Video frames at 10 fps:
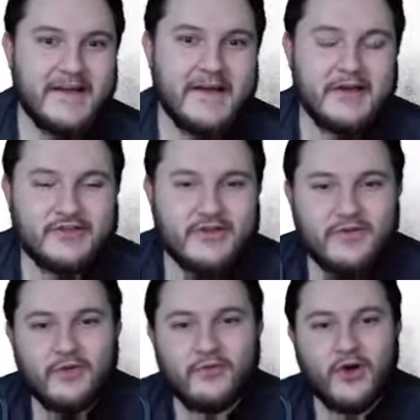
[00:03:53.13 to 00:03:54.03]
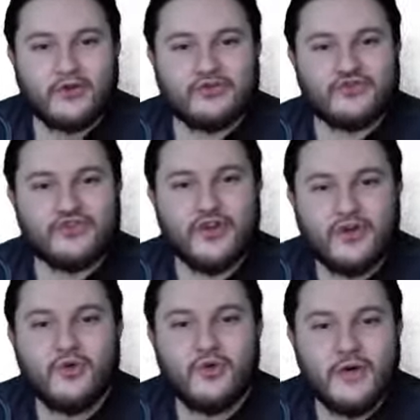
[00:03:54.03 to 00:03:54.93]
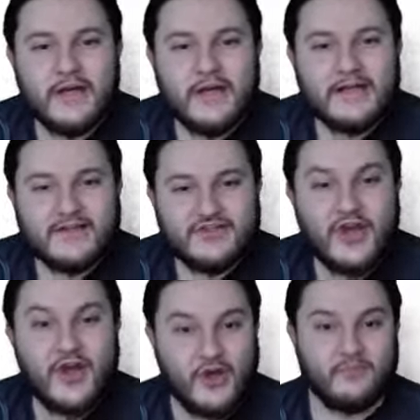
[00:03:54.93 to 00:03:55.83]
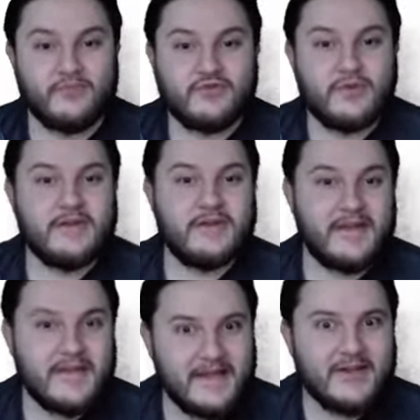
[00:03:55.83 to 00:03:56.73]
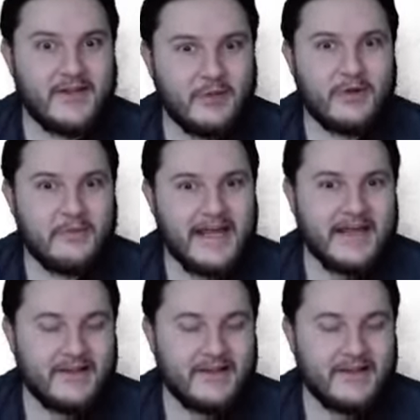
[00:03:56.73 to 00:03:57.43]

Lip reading: So if you've got two terms with the thing that you want to make the